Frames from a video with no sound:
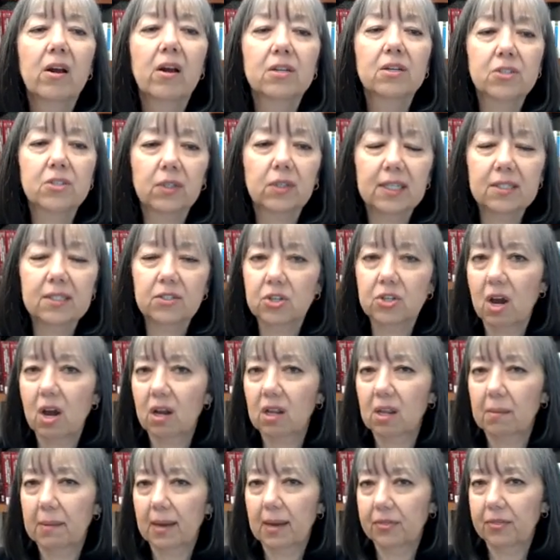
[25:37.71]
So let's
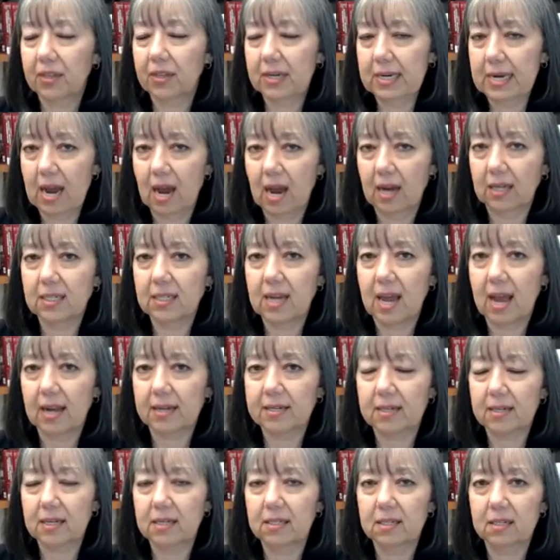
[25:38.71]
talk about the non
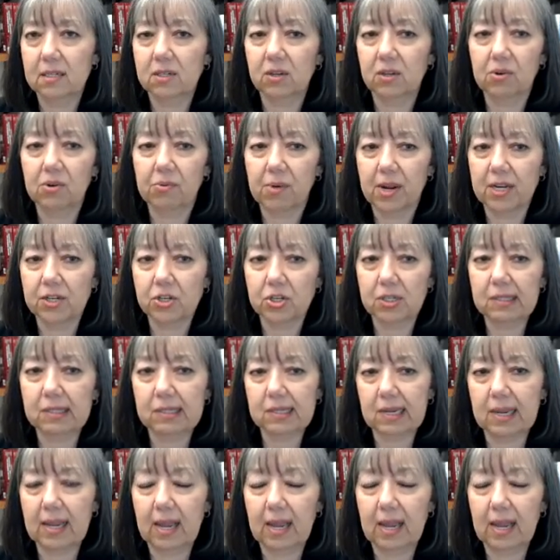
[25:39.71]
tax considerations.